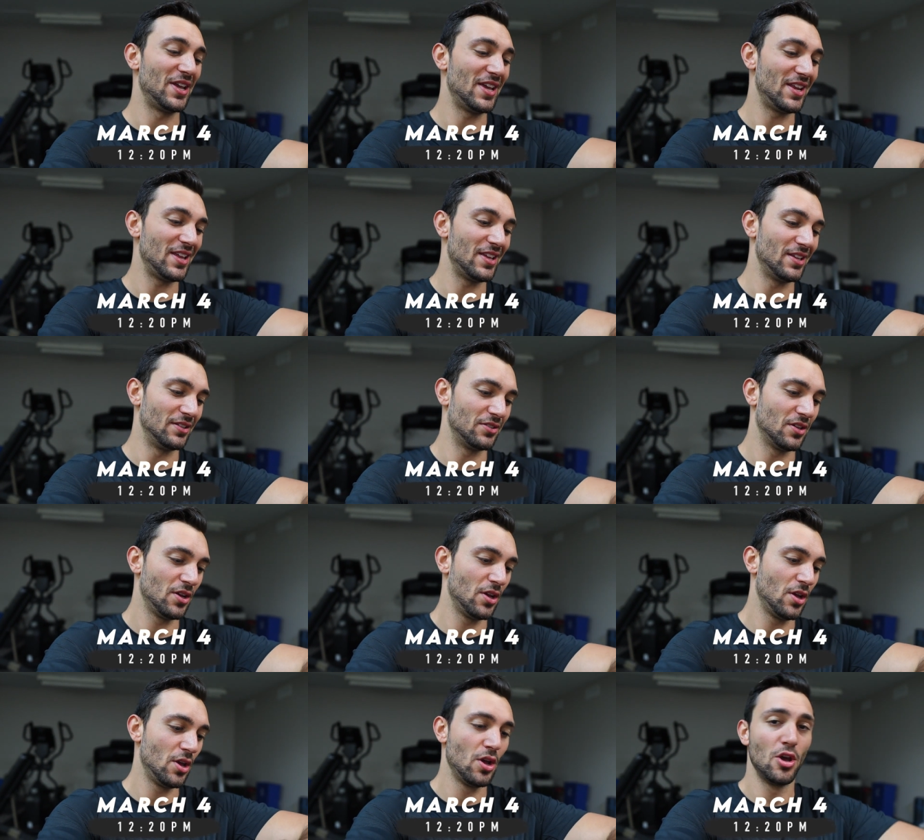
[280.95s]
It is
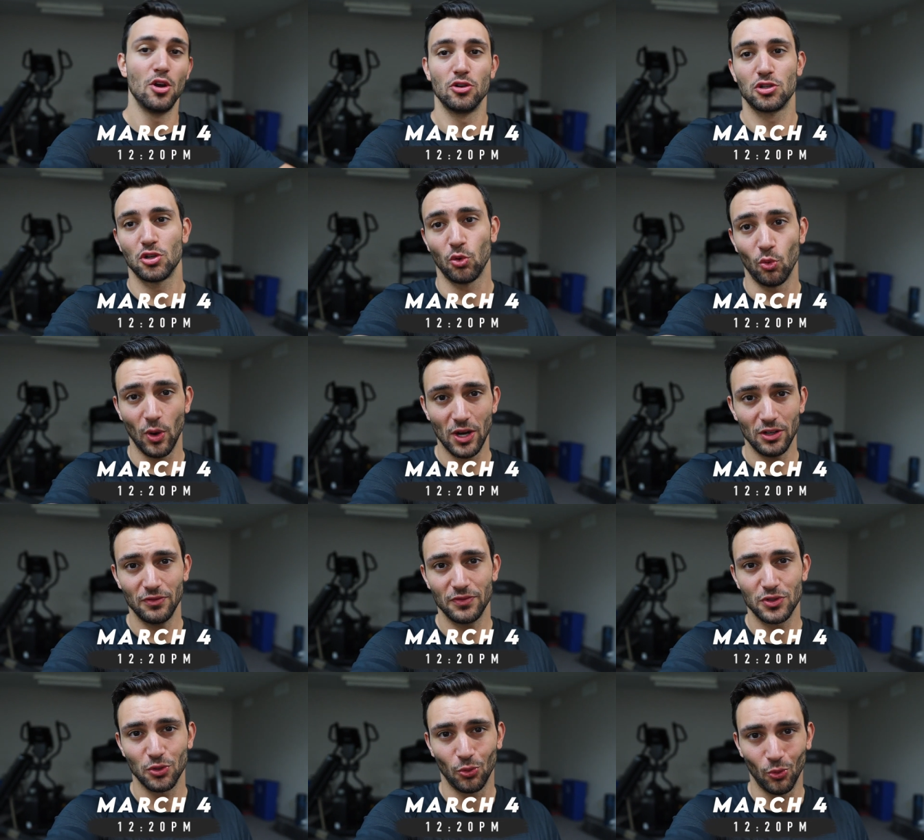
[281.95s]

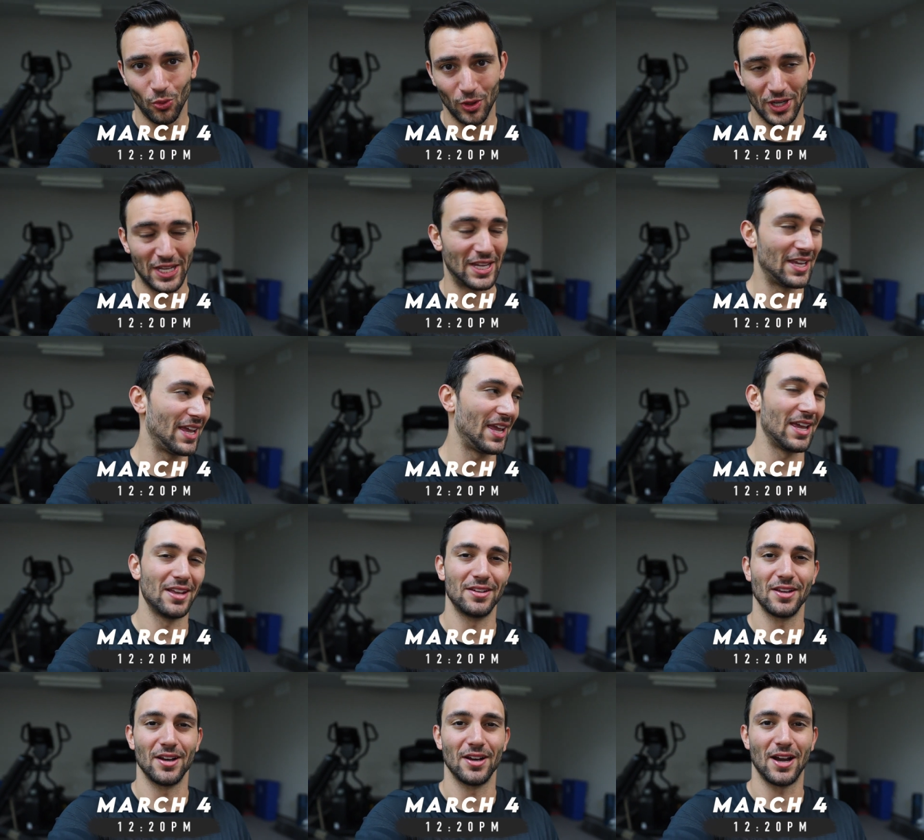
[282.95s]
12:20
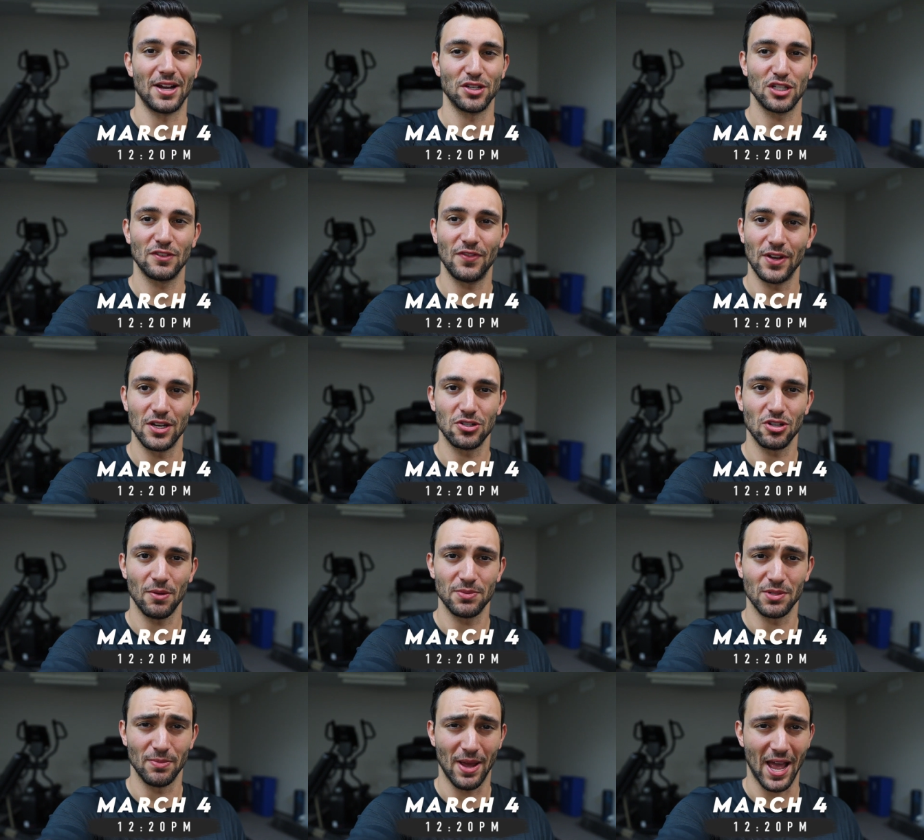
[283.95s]
and uh, I just finished
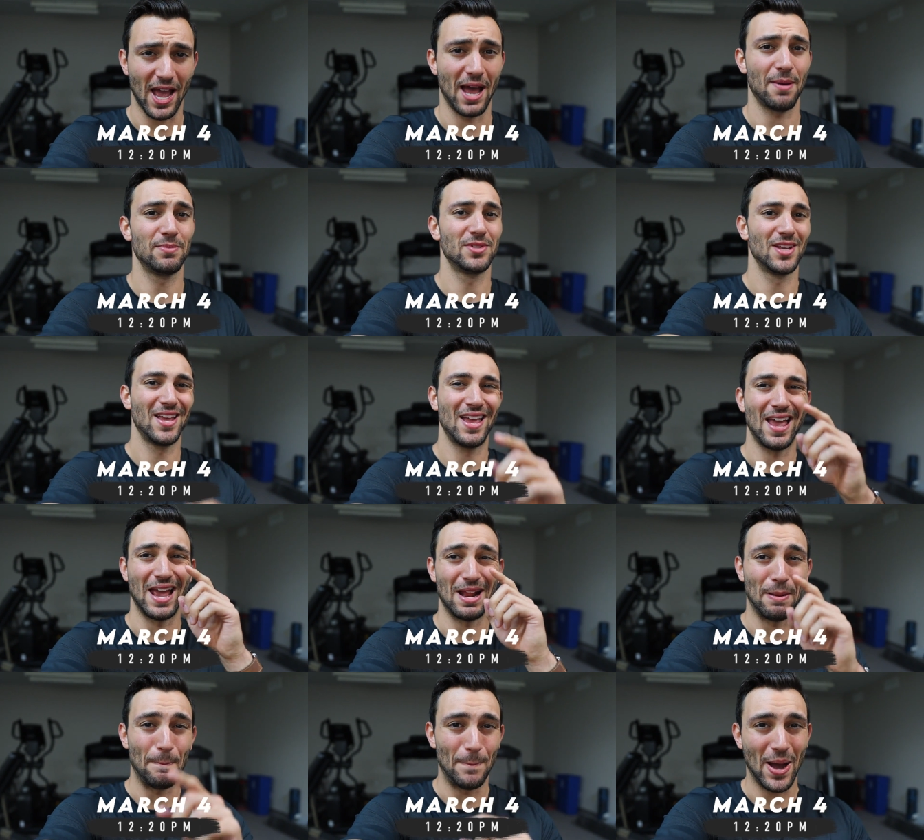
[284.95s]
up some abs
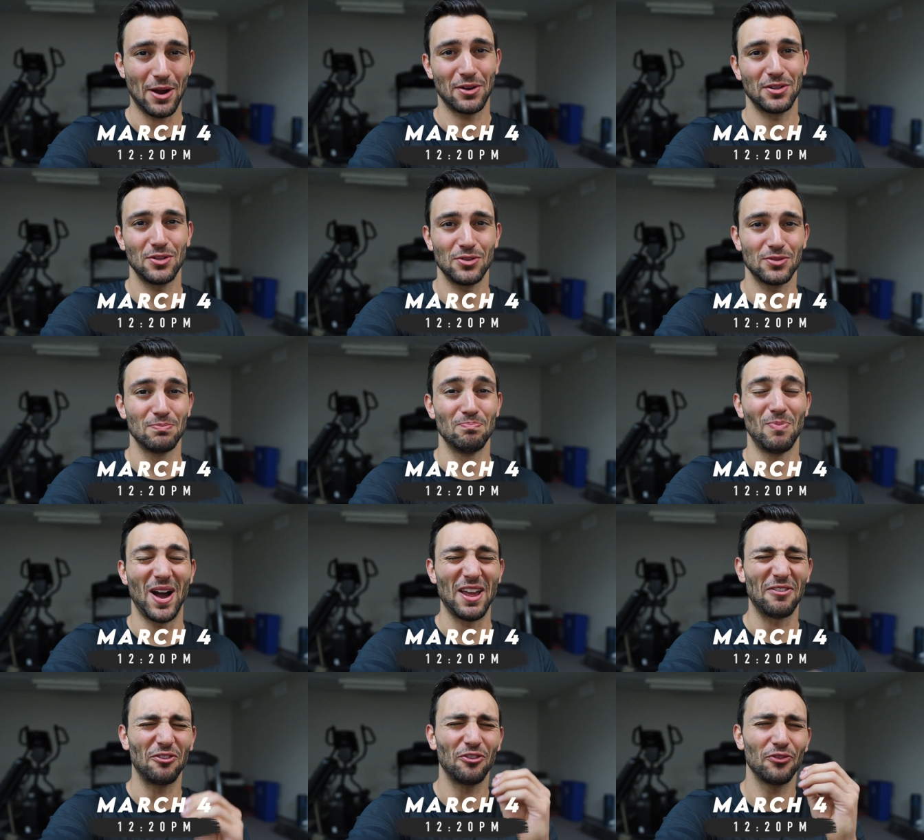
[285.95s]
and about to do
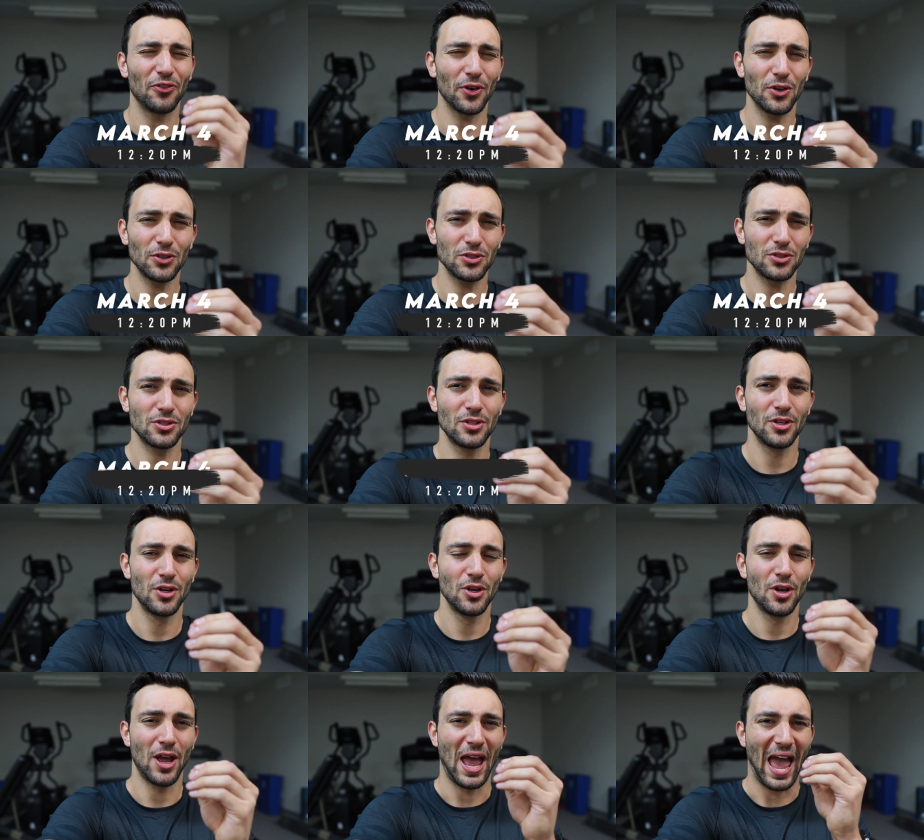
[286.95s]
my first
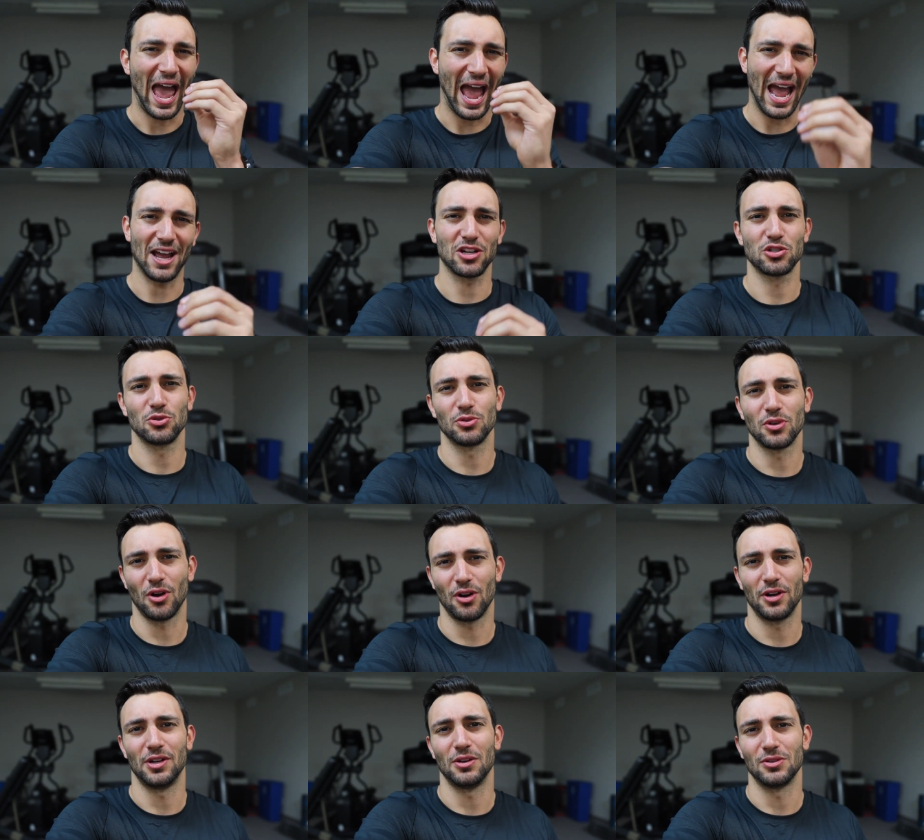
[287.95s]
actual
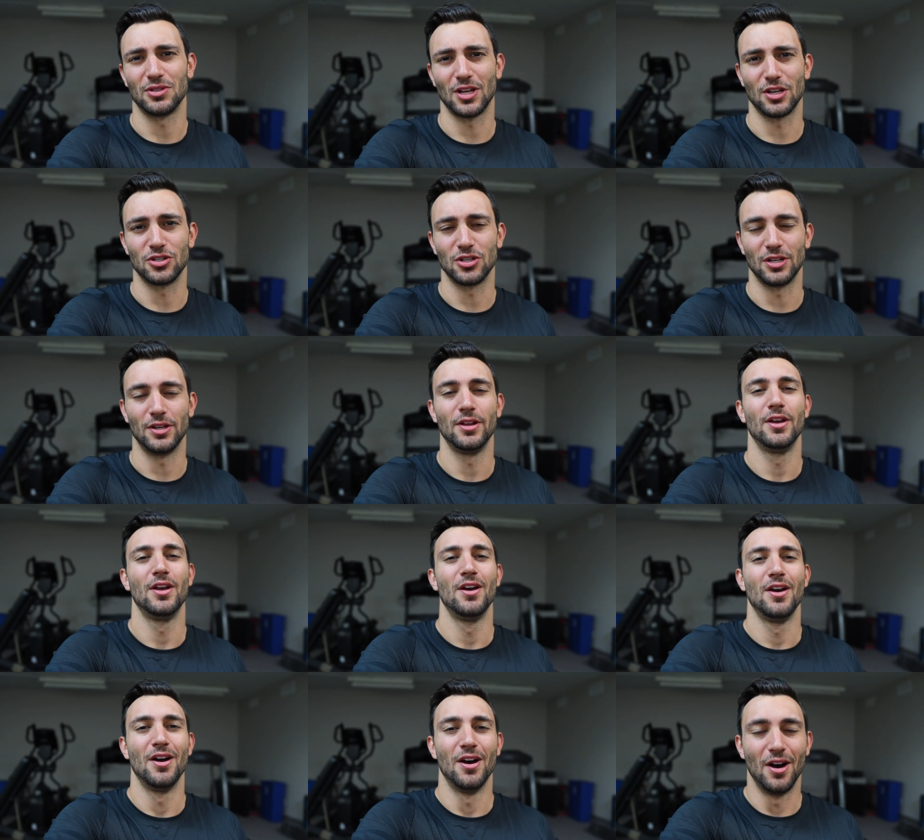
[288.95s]
cardio session
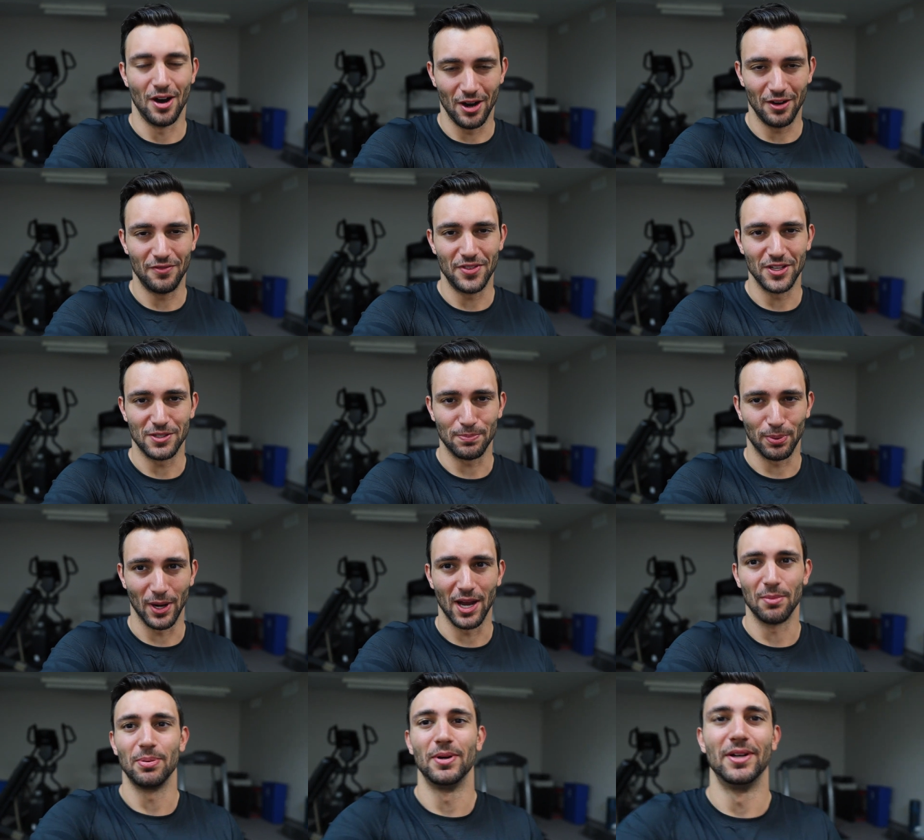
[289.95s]
of this
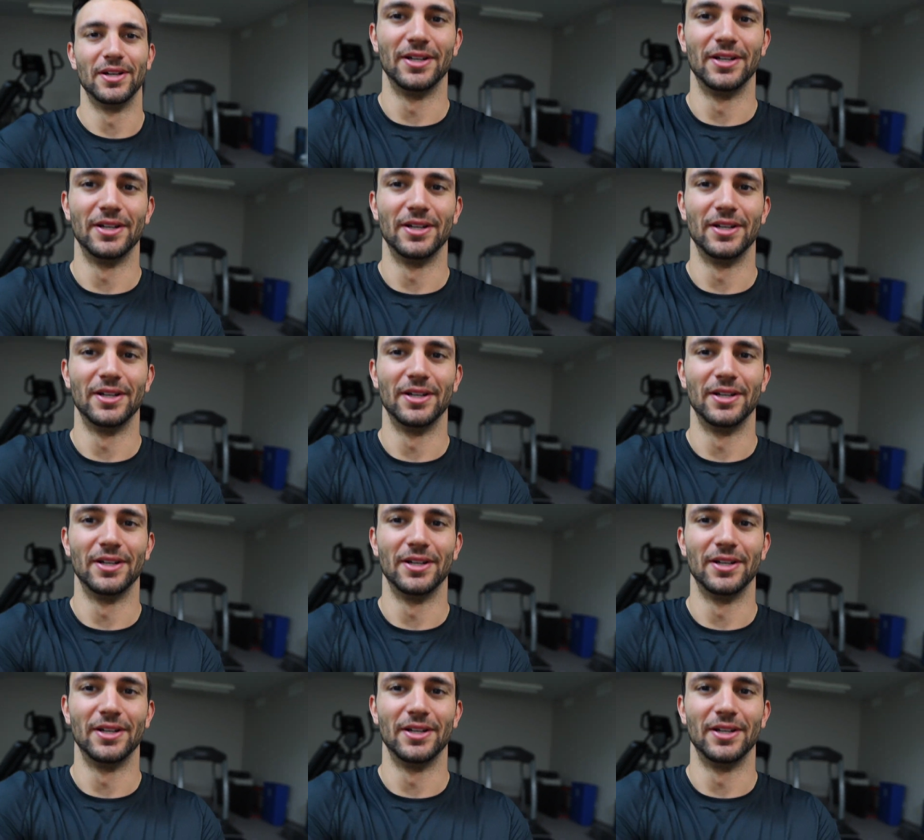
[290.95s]
prep.